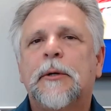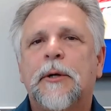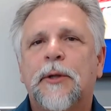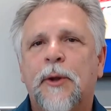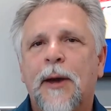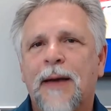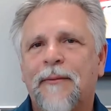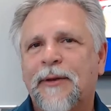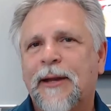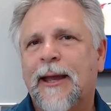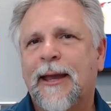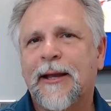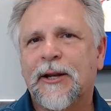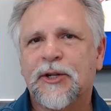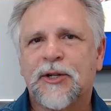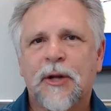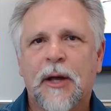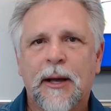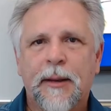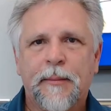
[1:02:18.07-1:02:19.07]
They're having to heat
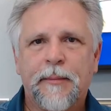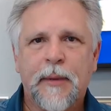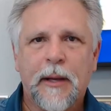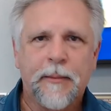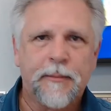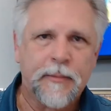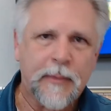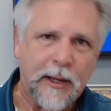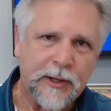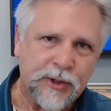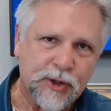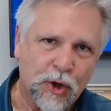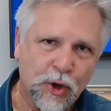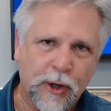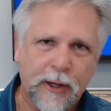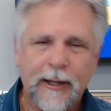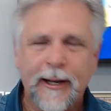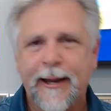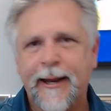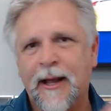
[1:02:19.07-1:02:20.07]
a, a, a
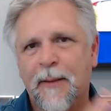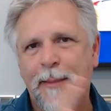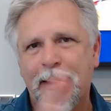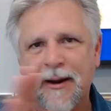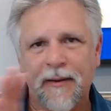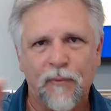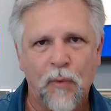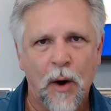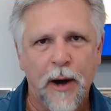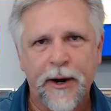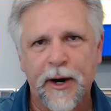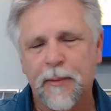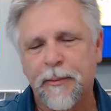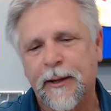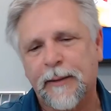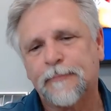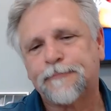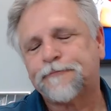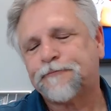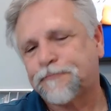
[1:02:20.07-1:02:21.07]
circulating amount of water,
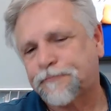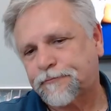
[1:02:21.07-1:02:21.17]
but